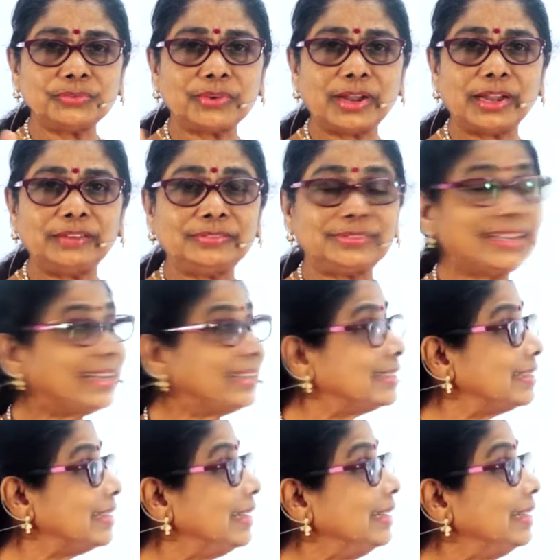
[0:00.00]
5,
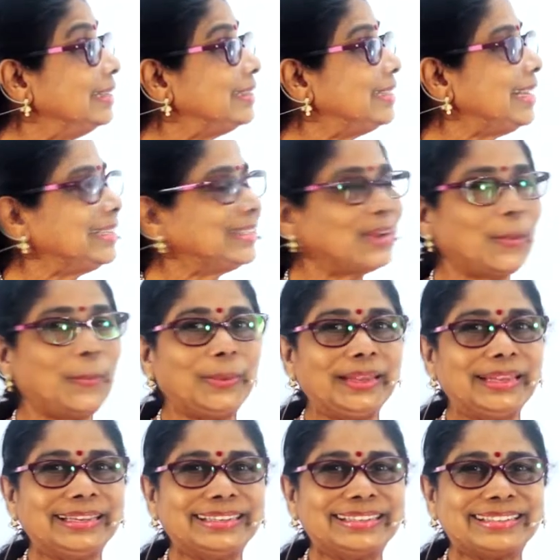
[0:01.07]
6. 6
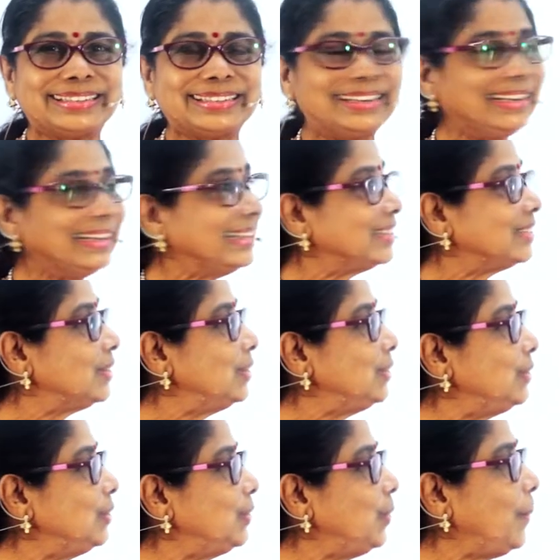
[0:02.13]
rupees. So
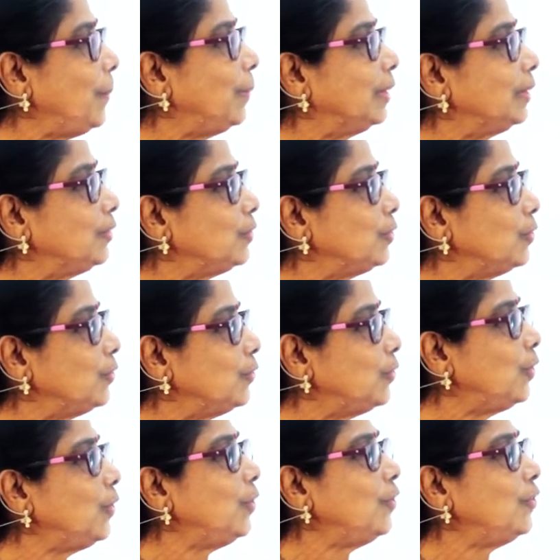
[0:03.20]
2 plus 2,
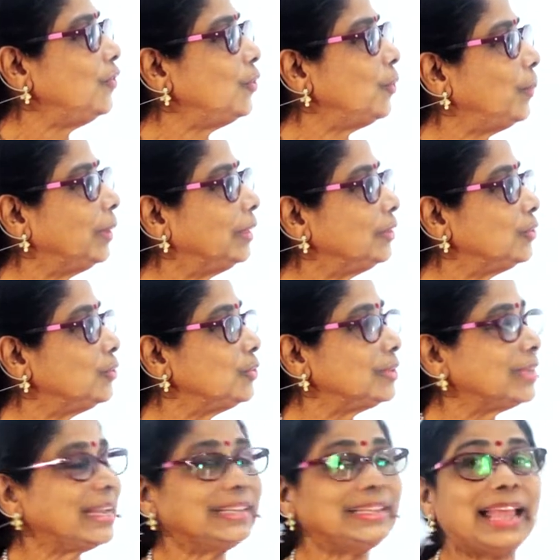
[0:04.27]
4. 4 plus 2,
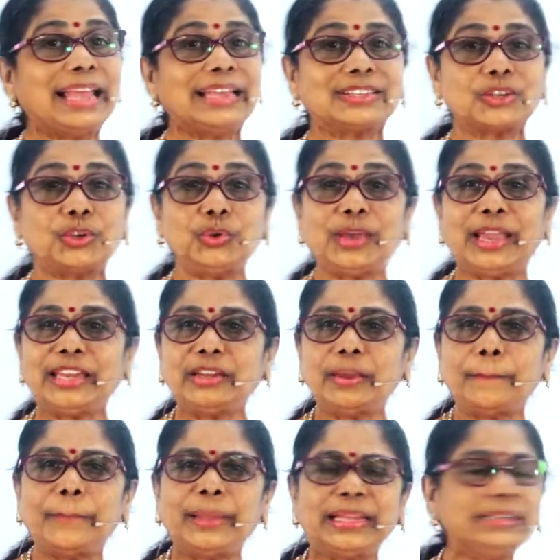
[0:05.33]
6. So you get your
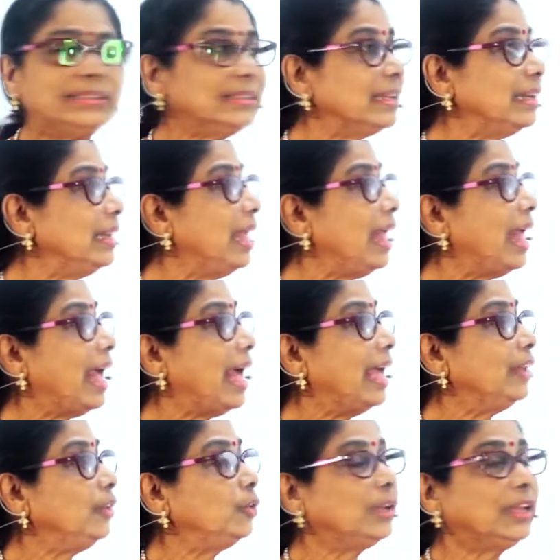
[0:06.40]
pencil
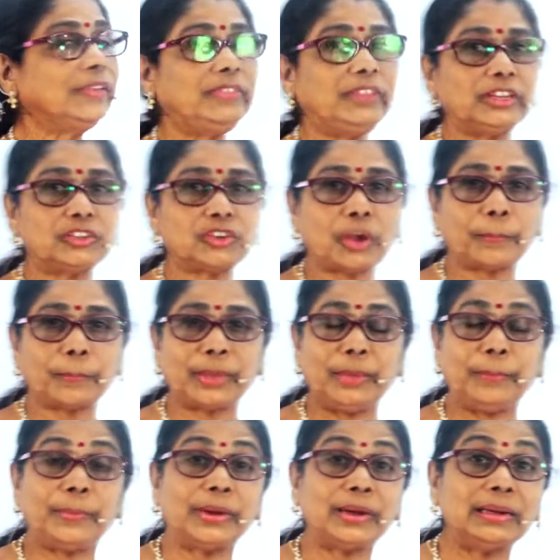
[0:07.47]
and you give the
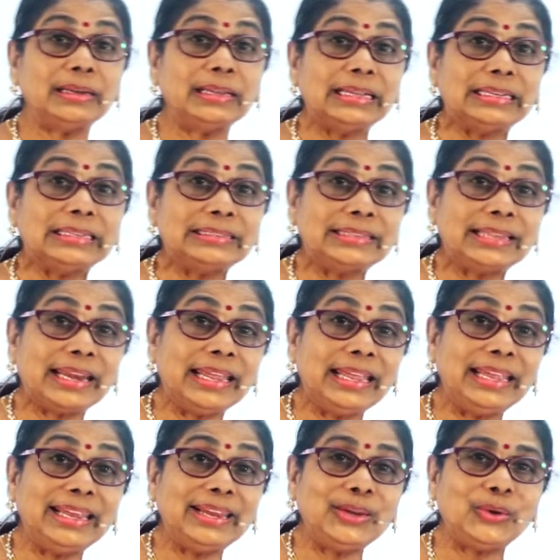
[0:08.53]
shopkeeper
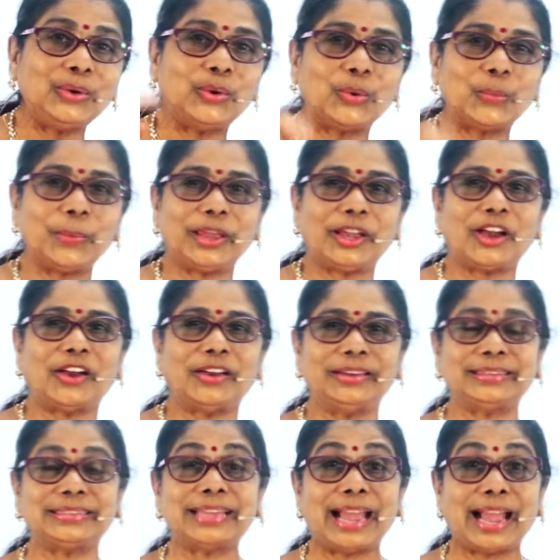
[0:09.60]
3 2 rupee
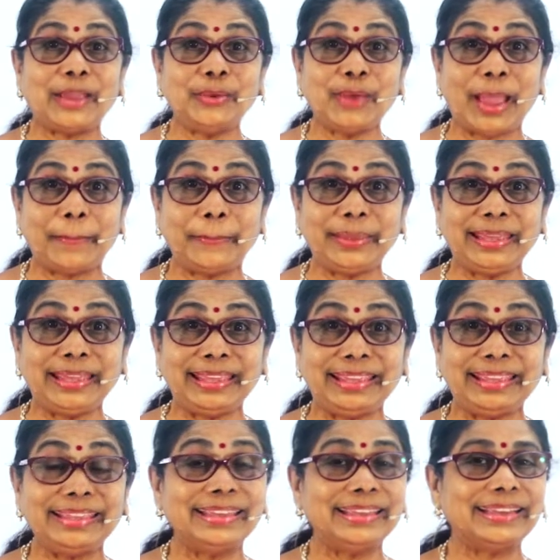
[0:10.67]
coins. Are you happy?
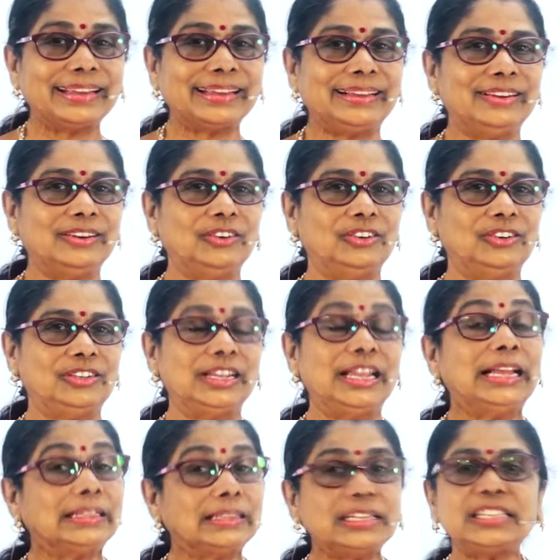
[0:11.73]
Good.
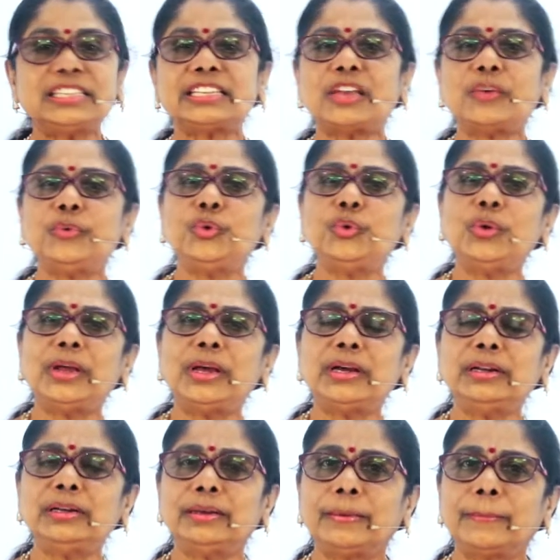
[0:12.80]
This is how you
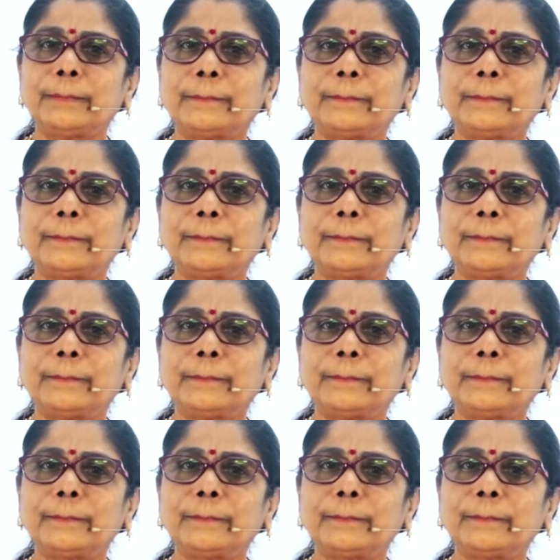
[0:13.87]
learn.